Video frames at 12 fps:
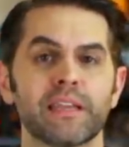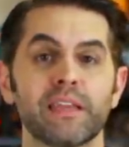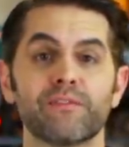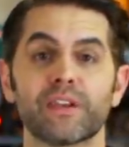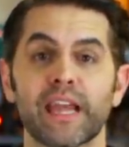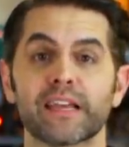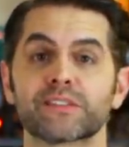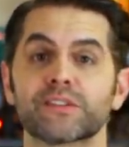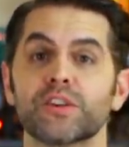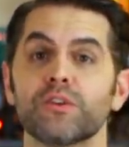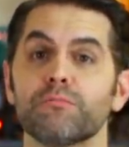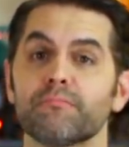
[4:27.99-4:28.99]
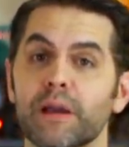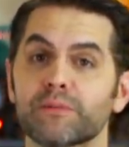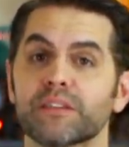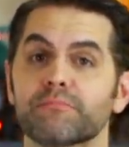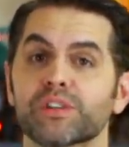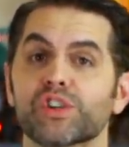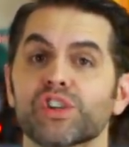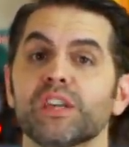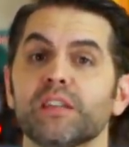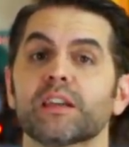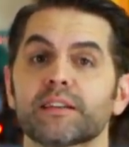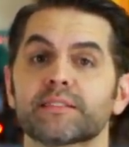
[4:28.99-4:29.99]
and even has two mounted
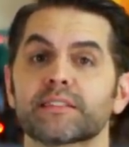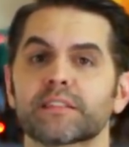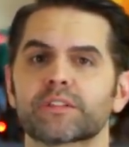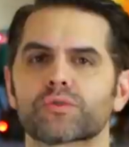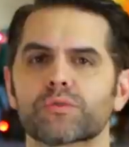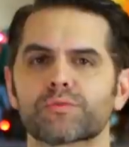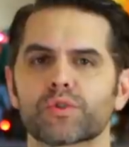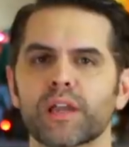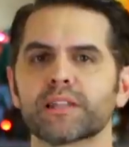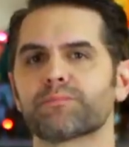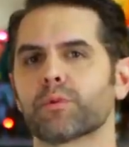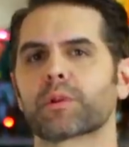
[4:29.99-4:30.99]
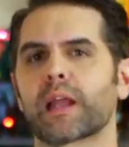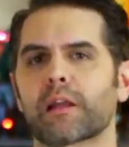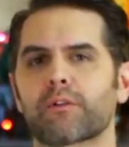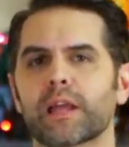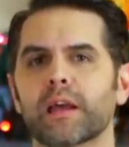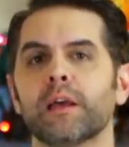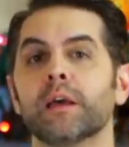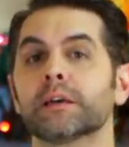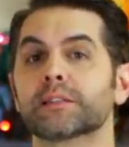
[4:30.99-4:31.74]
machine guns in the troop transport area